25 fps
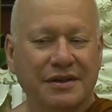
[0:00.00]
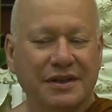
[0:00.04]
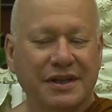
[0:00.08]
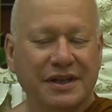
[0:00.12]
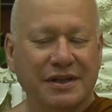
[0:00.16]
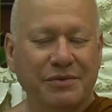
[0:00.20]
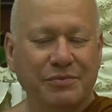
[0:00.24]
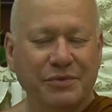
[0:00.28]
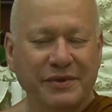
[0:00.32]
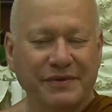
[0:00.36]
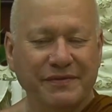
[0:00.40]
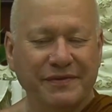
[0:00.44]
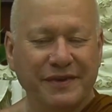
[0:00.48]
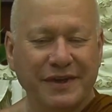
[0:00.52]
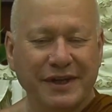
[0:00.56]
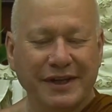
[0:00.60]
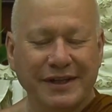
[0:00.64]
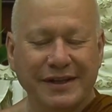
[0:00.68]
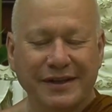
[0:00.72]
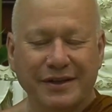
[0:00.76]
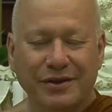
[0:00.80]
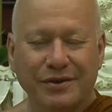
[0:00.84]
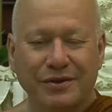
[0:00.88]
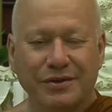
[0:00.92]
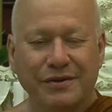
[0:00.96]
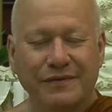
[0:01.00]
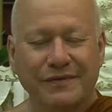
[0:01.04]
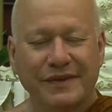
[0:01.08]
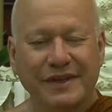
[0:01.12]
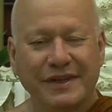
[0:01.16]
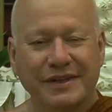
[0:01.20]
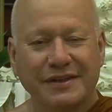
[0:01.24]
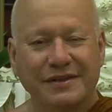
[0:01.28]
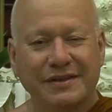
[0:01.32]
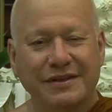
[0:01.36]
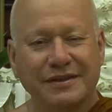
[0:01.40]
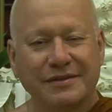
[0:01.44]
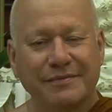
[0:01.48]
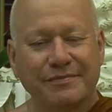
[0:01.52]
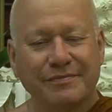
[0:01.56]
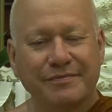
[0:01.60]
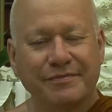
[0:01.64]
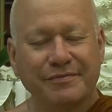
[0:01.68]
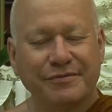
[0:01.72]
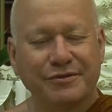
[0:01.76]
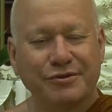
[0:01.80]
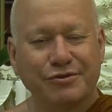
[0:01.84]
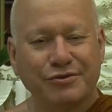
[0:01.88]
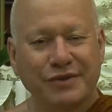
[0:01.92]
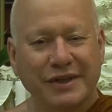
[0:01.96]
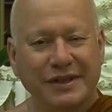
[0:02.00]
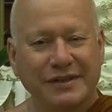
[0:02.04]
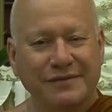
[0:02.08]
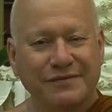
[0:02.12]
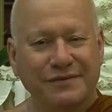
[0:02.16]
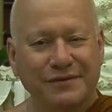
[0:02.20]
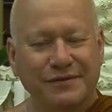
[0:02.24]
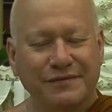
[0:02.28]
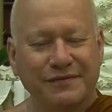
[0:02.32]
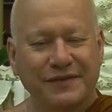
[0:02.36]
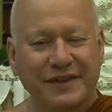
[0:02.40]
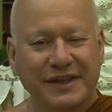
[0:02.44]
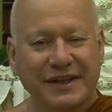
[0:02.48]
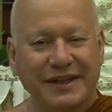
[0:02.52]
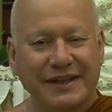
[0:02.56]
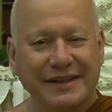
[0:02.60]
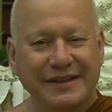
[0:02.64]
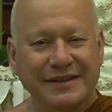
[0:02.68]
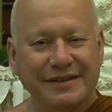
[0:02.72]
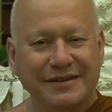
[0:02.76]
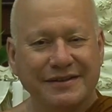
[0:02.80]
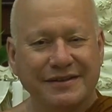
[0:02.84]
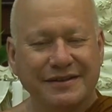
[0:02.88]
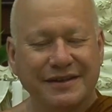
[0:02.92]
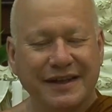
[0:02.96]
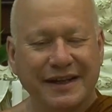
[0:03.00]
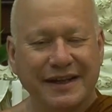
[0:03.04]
then we find a lot of these stressful feelings,